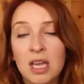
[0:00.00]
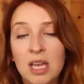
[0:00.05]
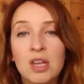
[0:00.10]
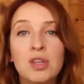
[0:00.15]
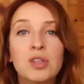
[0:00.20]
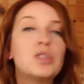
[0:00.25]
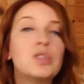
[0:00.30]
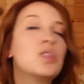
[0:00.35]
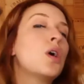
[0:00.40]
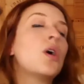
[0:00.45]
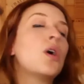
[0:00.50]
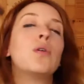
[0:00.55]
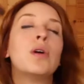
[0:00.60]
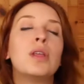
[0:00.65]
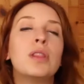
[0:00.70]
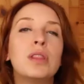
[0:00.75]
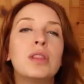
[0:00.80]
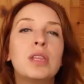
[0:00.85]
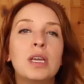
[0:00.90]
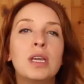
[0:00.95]
So
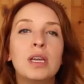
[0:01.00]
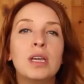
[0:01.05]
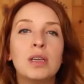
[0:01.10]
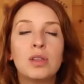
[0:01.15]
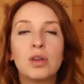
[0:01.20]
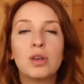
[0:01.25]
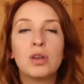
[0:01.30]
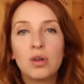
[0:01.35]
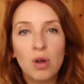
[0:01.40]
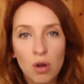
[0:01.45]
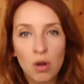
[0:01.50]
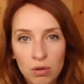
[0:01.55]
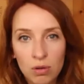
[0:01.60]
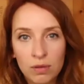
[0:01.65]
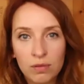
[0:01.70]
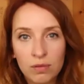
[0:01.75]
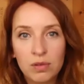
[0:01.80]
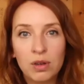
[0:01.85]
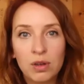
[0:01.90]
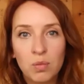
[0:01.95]
the goal
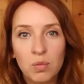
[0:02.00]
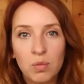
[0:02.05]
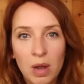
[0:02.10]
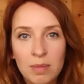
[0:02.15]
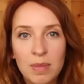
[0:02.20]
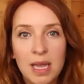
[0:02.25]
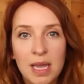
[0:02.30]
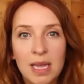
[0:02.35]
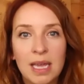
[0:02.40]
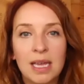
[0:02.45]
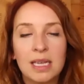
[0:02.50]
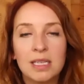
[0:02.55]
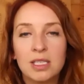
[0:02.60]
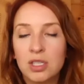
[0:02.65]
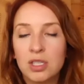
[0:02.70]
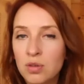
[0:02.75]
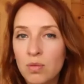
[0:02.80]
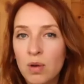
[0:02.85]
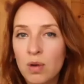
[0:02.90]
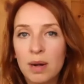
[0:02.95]
of good winemaking is
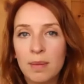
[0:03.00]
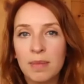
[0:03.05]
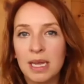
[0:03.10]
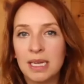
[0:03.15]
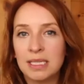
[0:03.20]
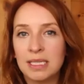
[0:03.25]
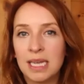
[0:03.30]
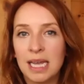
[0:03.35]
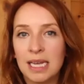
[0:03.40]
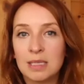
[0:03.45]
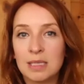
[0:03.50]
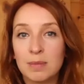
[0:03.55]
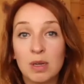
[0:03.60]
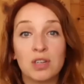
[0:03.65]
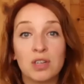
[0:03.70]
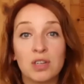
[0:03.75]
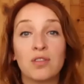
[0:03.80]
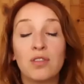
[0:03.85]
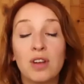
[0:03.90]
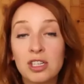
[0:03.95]
you want to maintain as
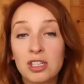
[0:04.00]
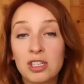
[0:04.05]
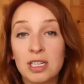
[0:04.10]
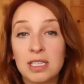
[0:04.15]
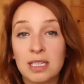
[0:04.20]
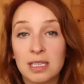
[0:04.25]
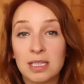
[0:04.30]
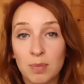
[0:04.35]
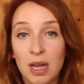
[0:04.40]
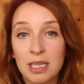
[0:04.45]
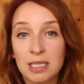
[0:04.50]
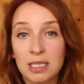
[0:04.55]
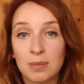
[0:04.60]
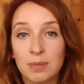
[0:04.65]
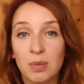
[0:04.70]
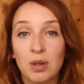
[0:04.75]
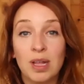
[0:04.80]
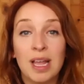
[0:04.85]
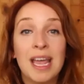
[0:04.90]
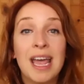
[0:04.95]
much freshness as
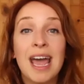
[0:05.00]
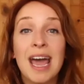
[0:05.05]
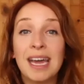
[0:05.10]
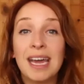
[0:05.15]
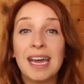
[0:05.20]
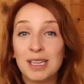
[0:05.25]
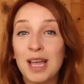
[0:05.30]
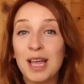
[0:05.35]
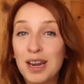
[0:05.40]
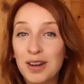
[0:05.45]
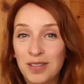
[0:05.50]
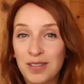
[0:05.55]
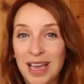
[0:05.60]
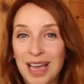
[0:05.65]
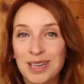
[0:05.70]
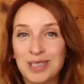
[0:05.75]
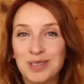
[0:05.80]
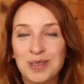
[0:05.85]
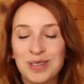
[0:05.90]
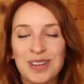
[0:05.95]
possible. And a lot of
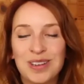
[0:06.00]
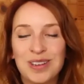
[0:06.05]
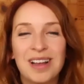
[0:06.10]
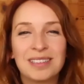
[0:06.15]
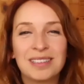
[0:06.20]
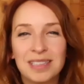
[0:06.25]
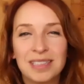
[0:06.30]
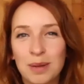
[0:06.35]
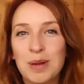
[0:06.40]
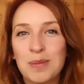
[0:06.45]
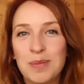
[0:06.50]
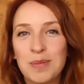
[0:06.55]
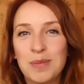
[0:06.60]
that, as we talked a little bit about